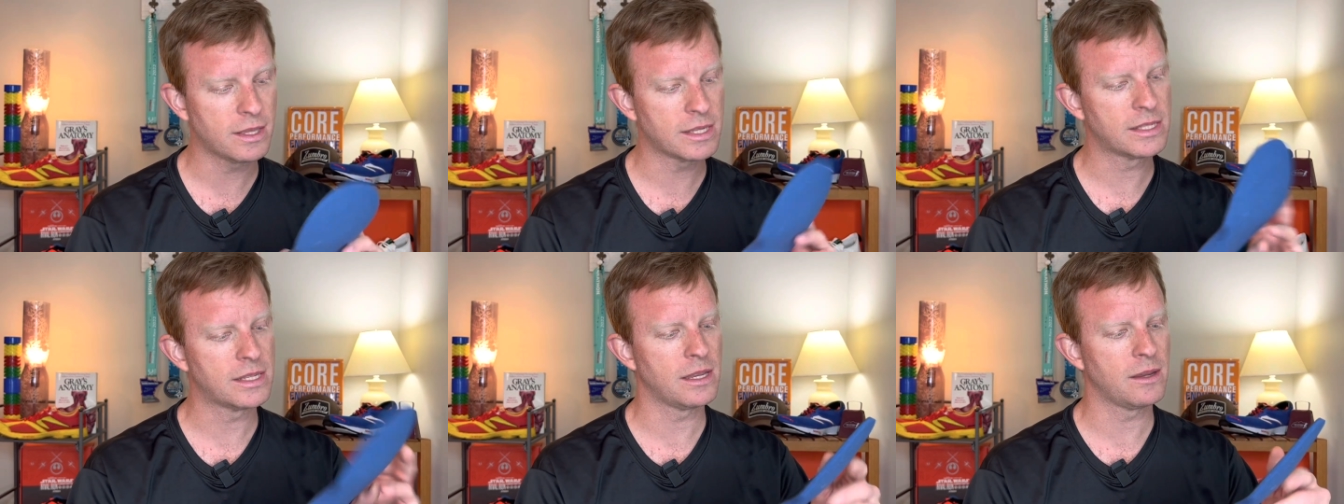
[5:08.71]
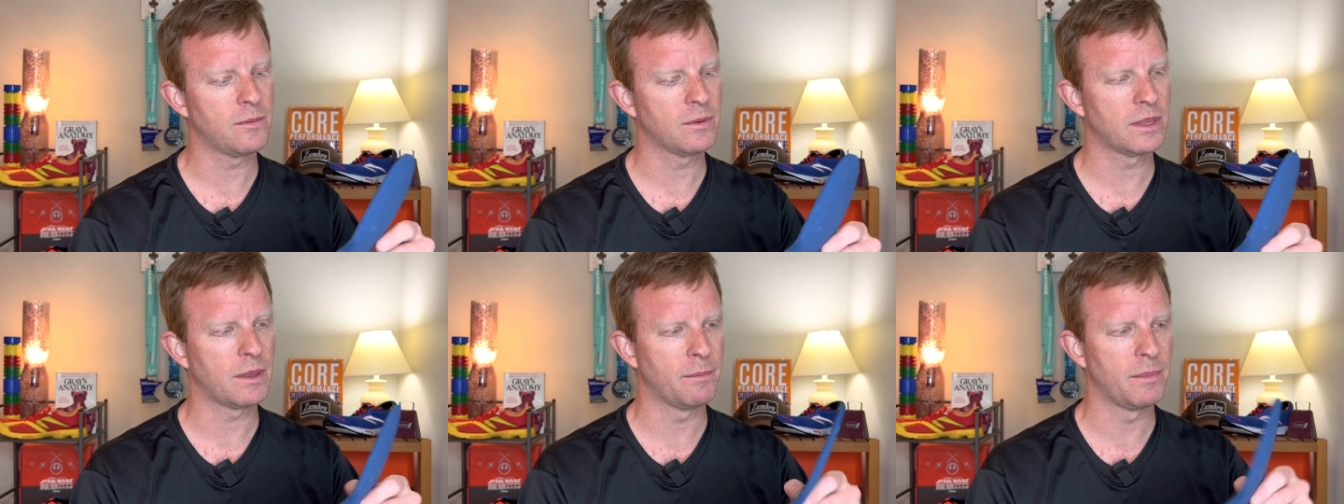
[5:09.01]
to
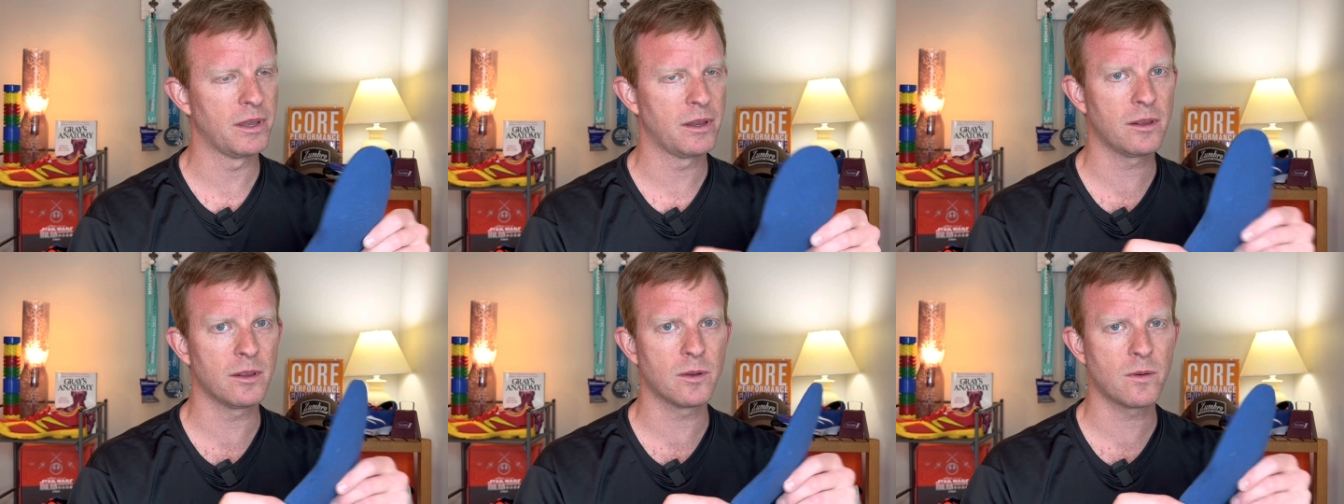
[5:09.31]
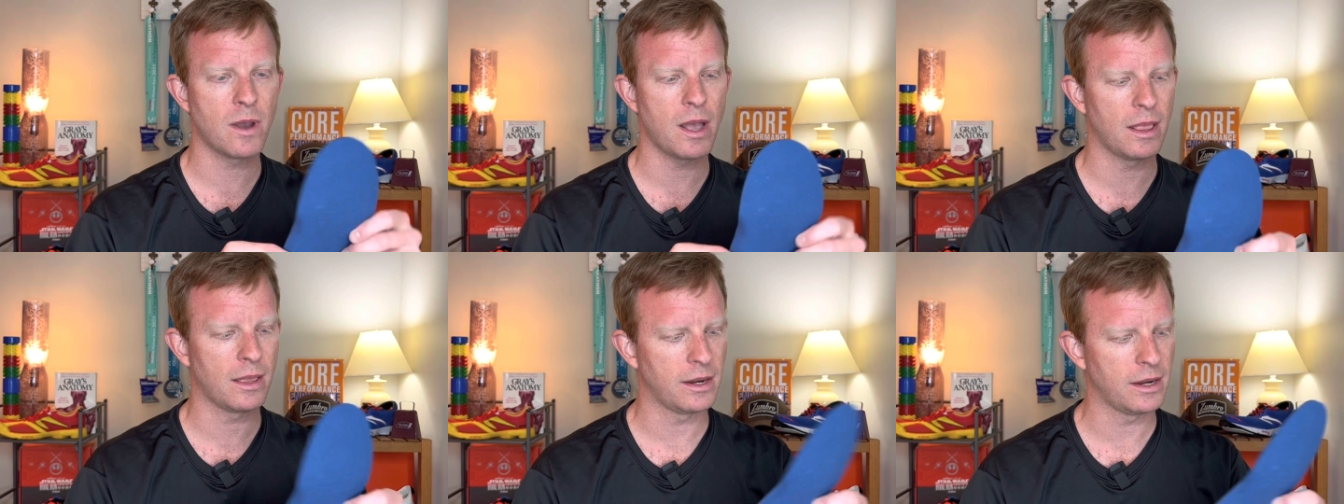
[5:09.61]
see what the build
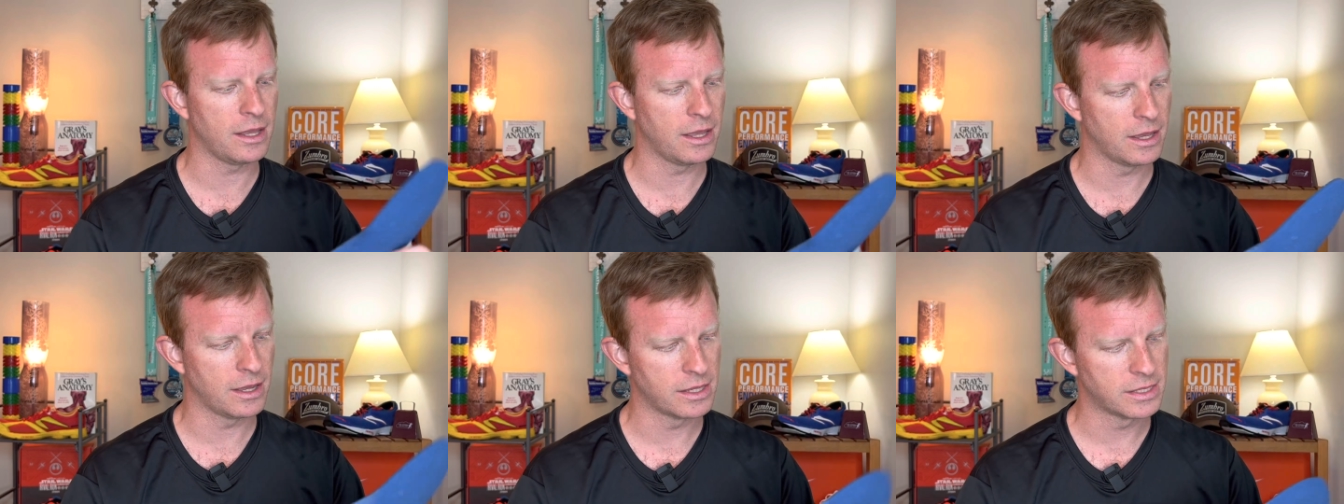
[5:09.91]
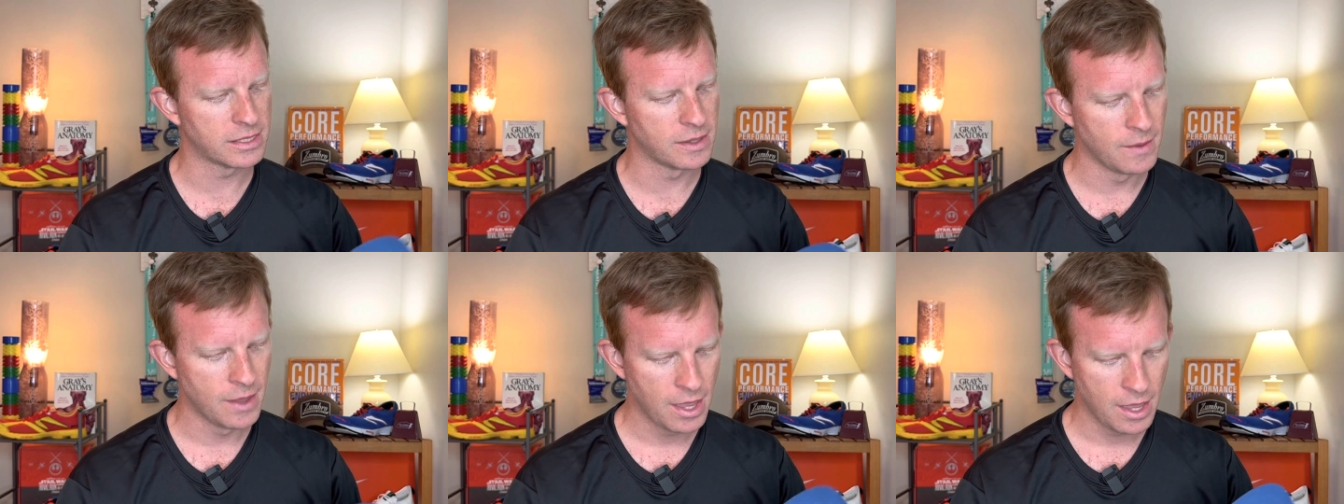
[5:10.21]
quality
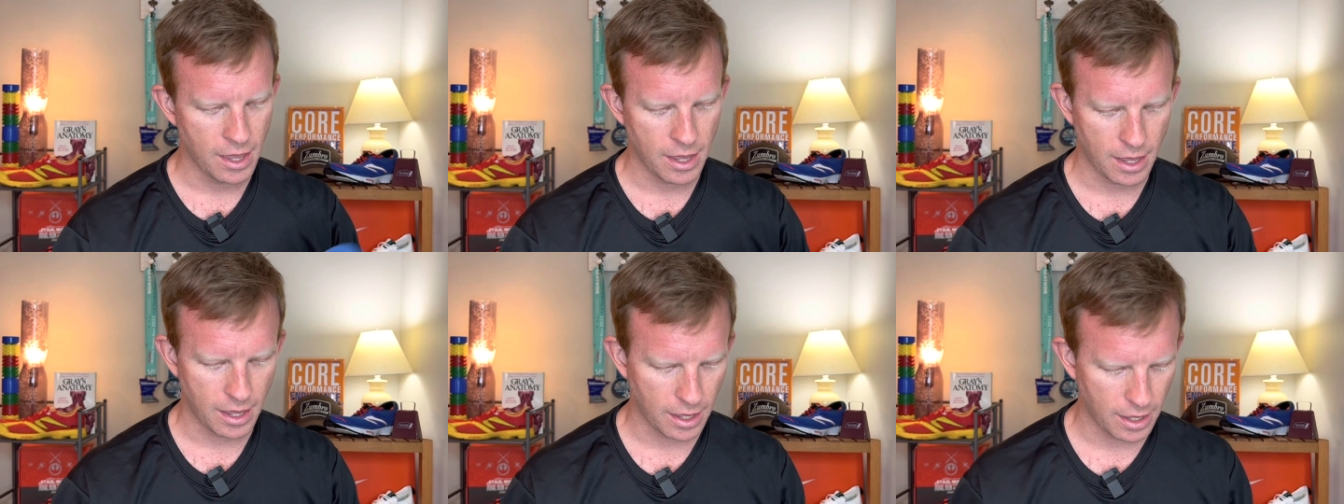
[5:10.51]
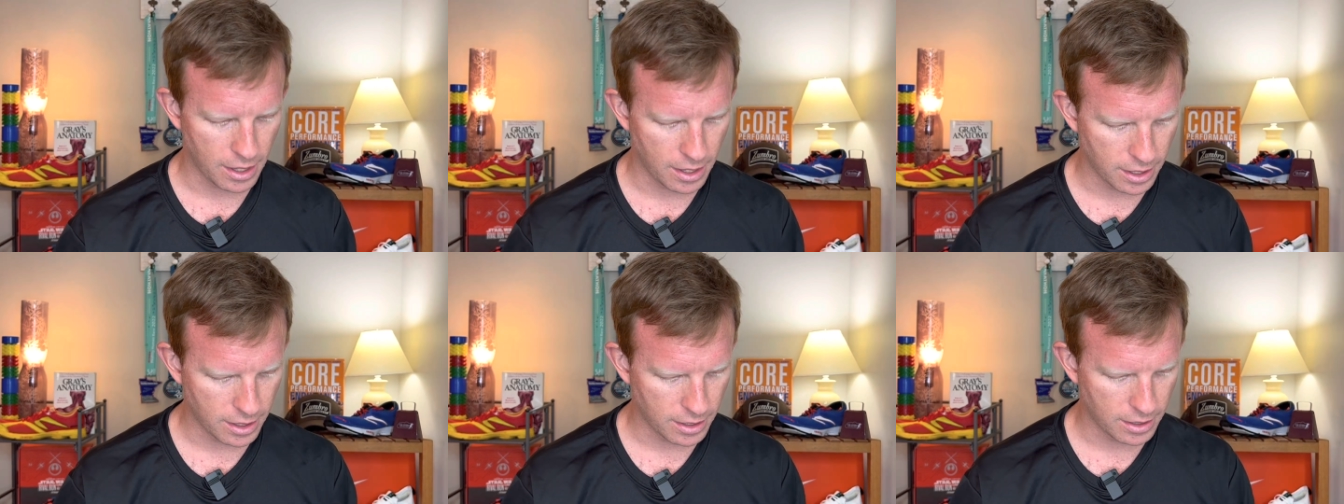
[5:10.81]
is.
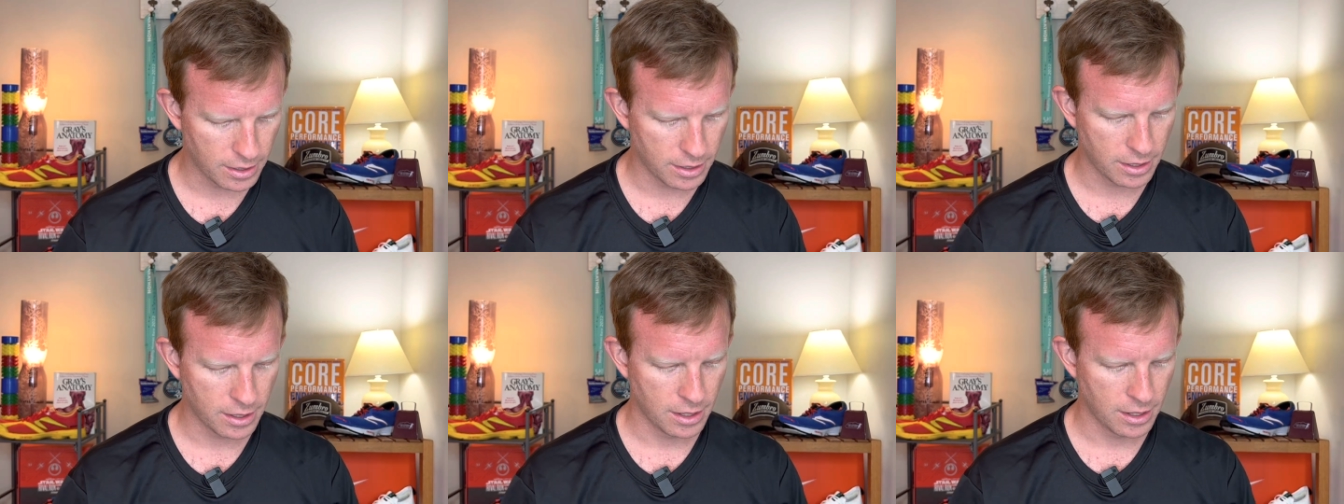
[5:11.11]
And